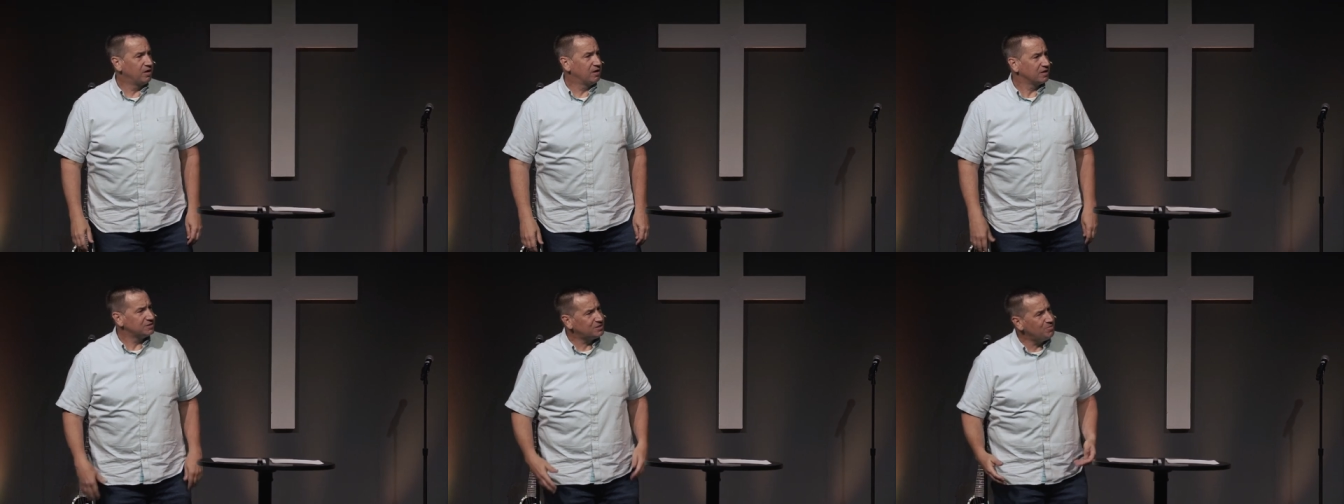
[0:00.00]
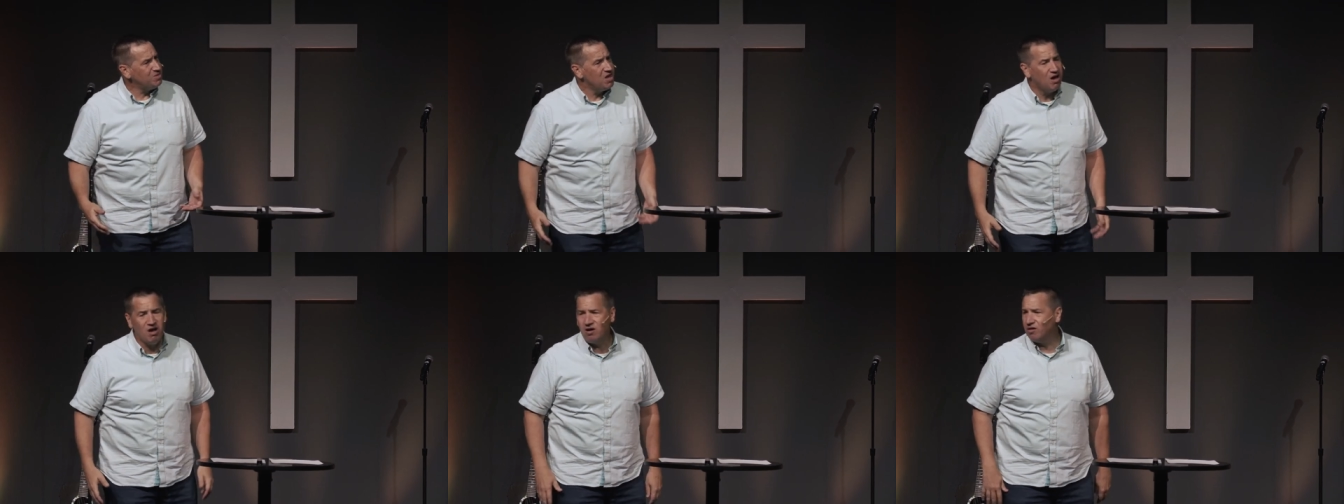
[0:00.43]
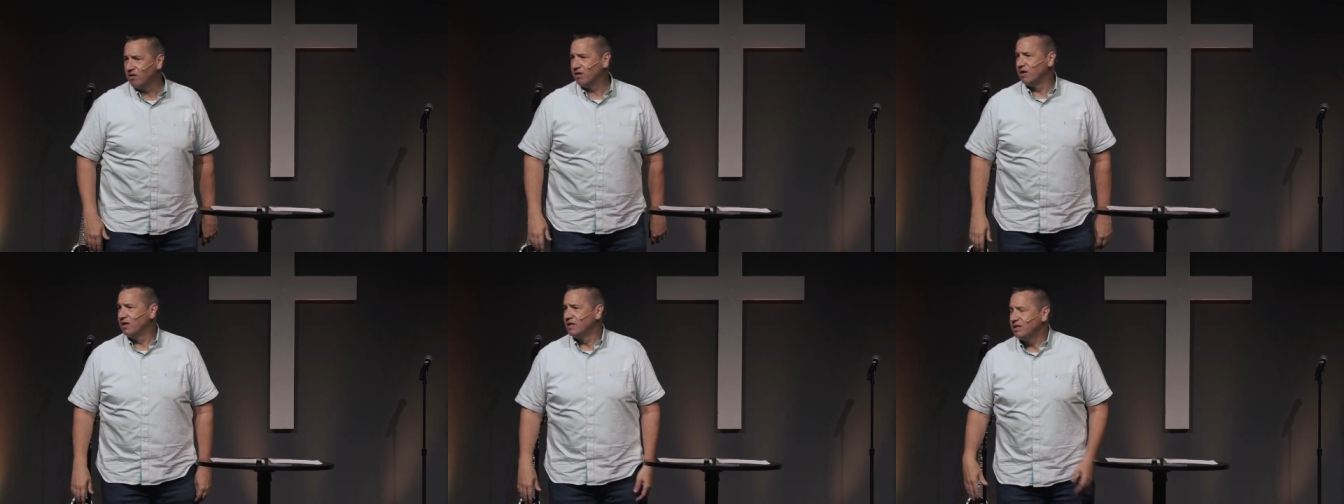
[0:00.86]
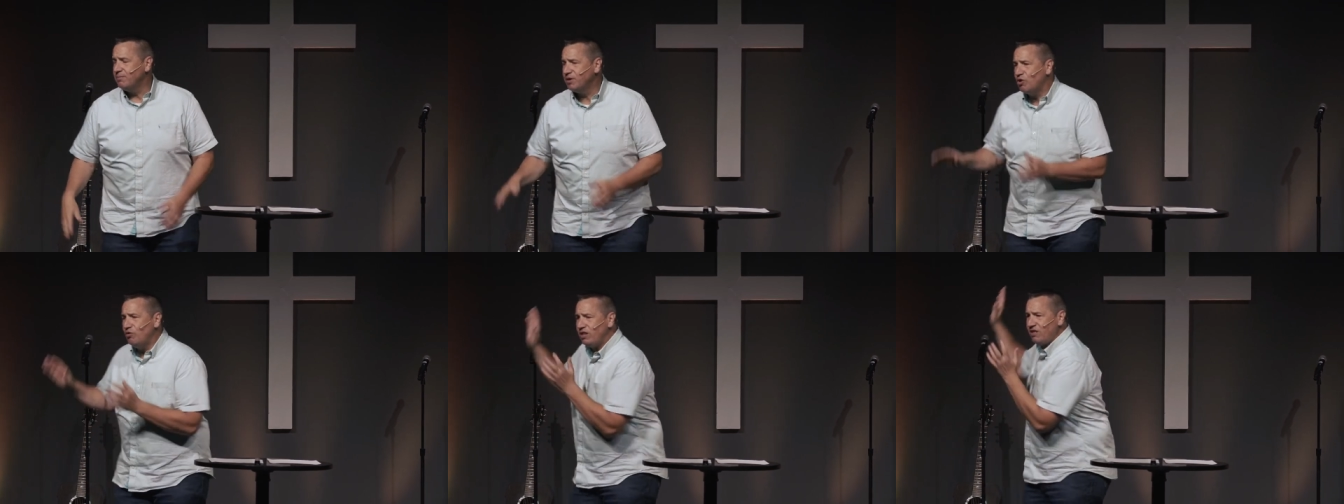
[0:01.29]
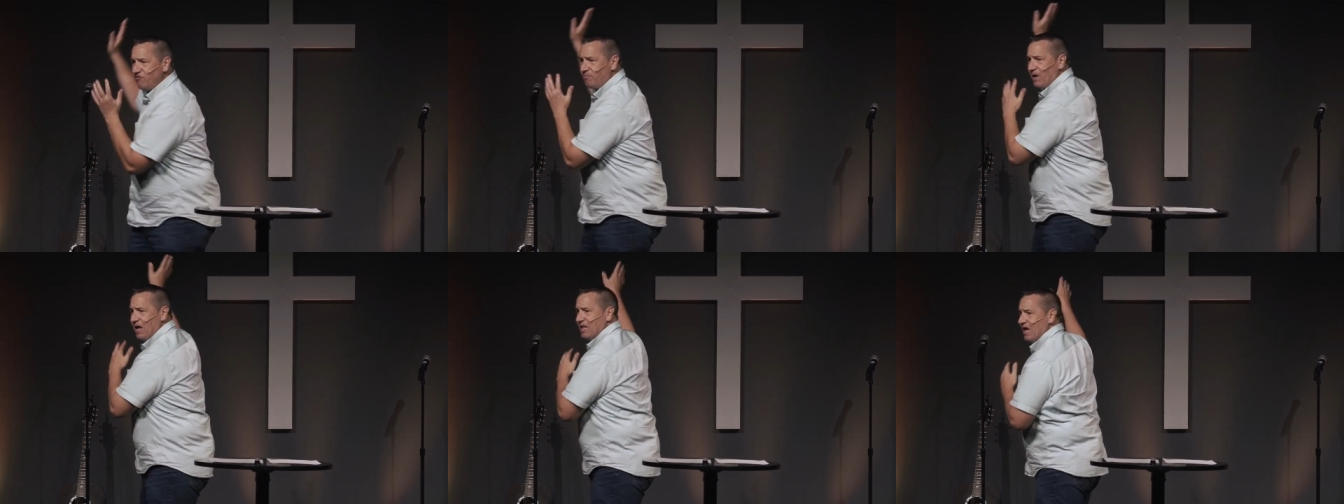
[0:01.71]
Because I'm young. Let me go live
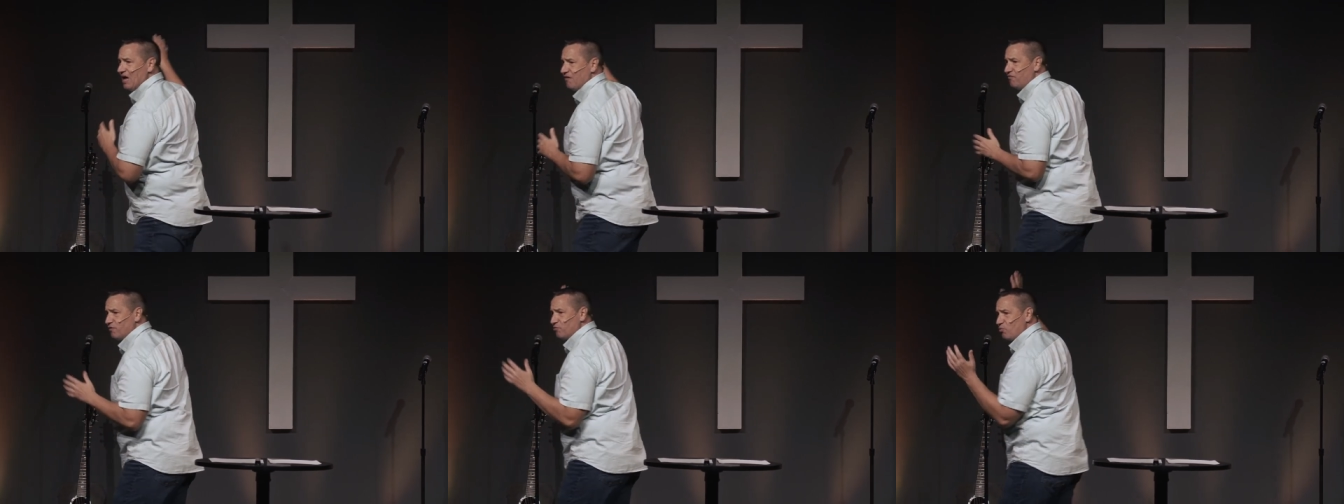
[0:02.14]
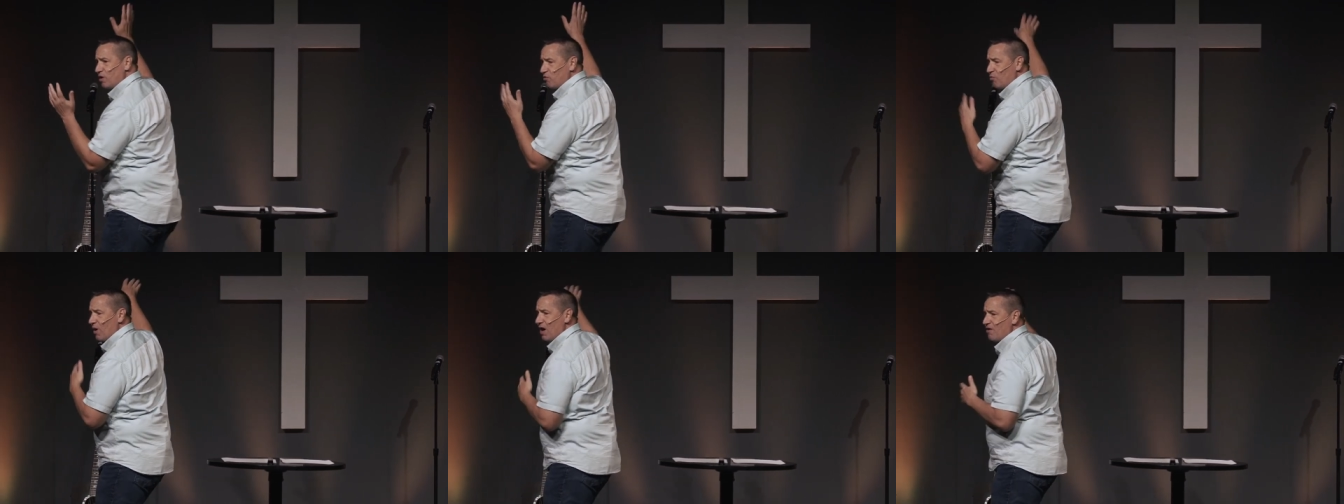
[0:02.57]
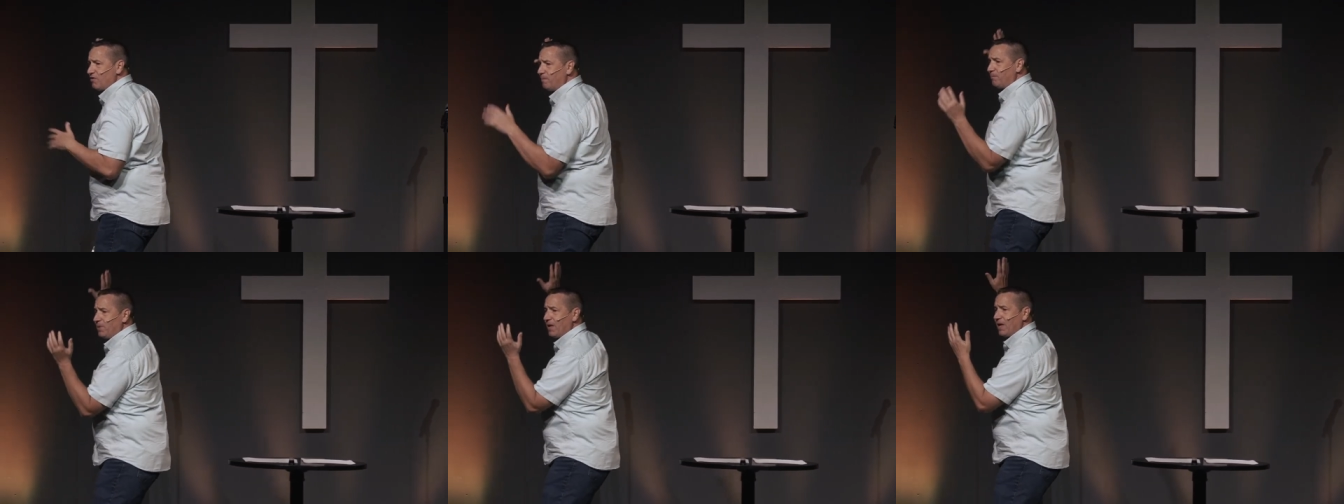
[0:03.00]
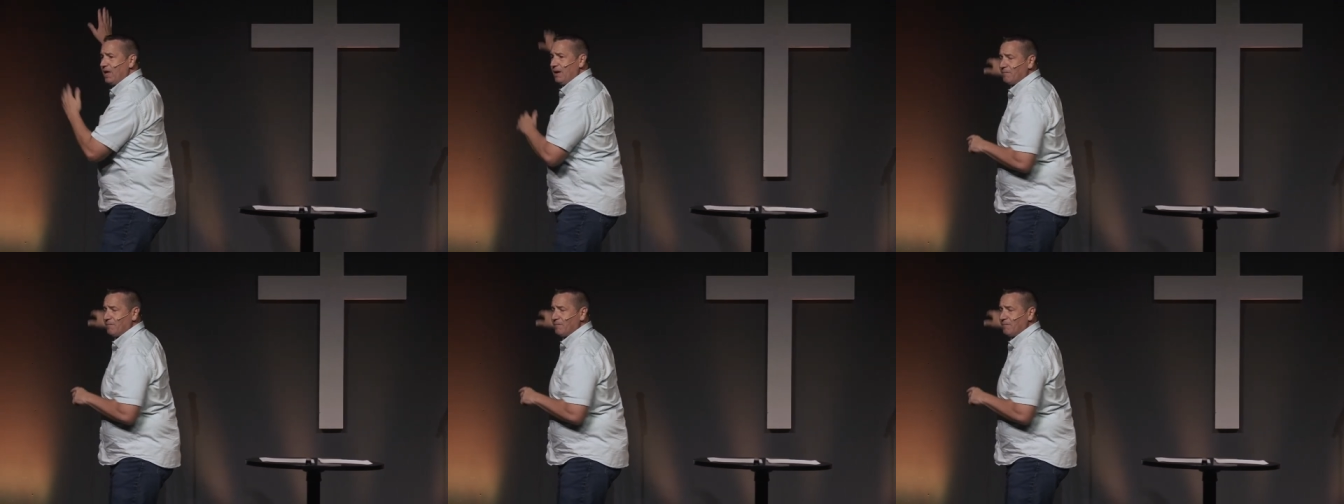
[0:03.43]
my life and run around and play.